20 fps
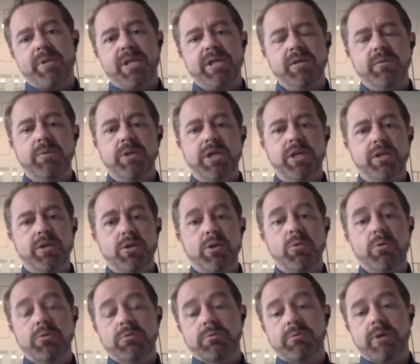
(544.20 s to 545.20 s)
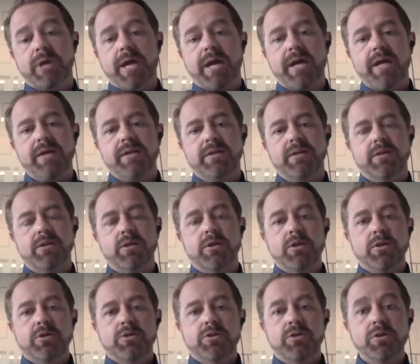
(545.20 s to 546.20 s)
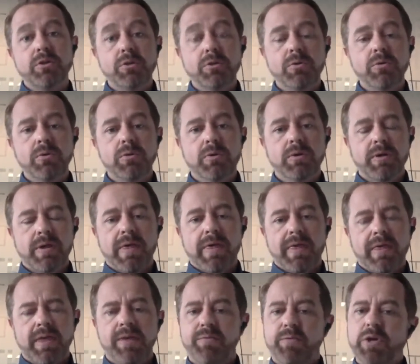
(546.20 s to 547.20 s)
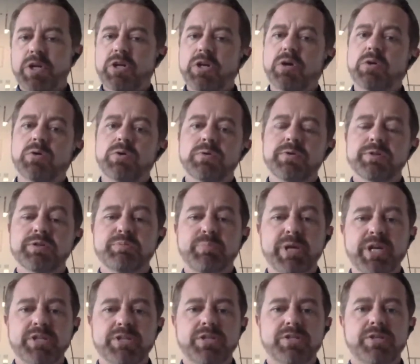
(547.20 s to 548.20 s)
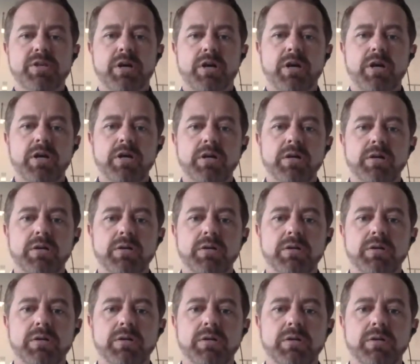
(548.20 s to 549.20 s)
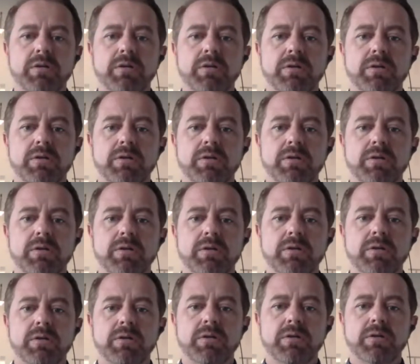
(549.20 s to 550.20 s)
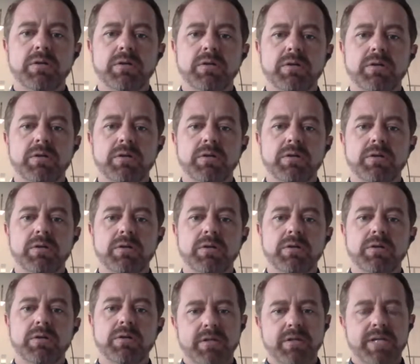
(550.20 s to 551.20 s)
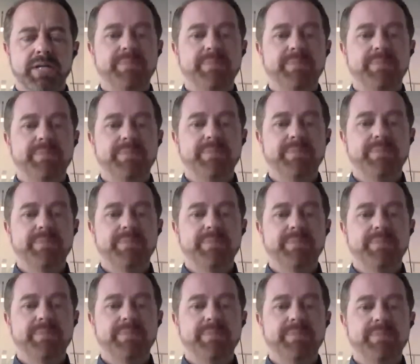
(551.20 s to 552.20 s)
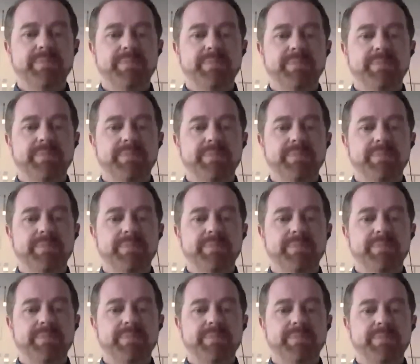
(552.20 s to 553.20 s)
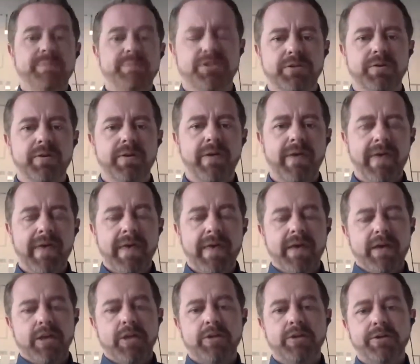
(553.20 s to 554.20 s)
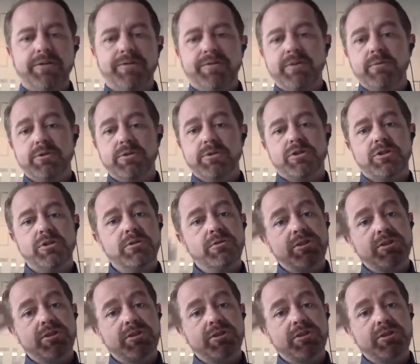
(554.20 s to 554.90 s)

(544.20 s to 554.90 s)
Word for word: We need to know where we're at. Two, if we know who those patients are, we can take action on it, especially because it's not a patient-based issue. You know, if it was you,